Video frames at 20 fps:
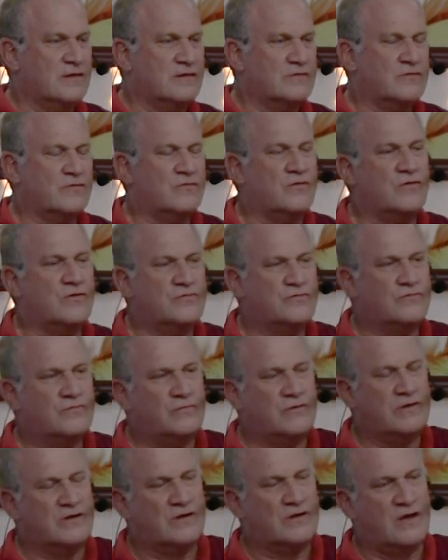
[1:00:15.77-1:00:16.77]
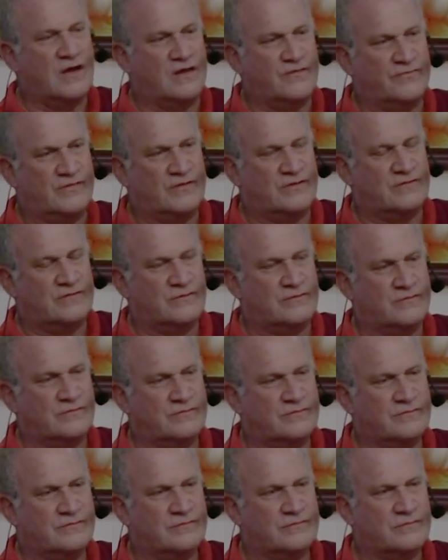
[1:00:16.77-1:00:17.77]
So those three are kind of inner,
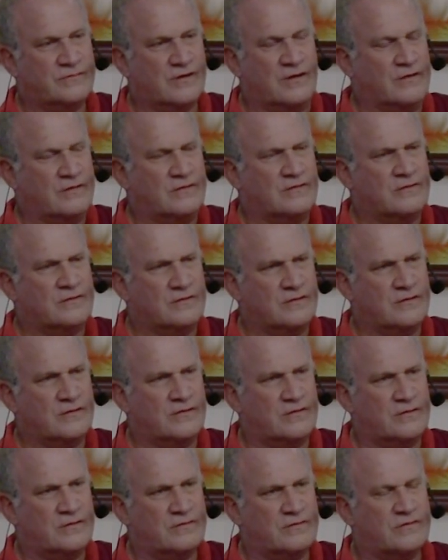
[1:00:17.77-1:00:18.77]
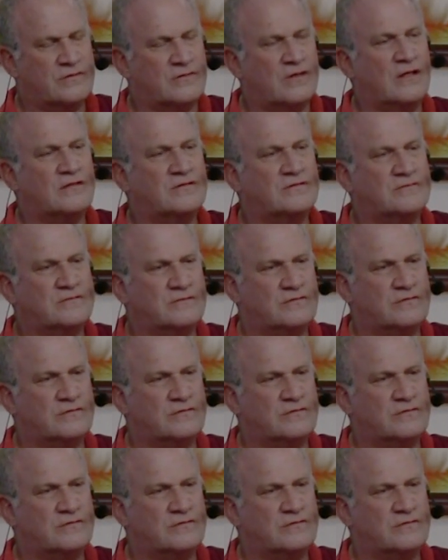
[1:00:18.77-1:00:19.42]
solid,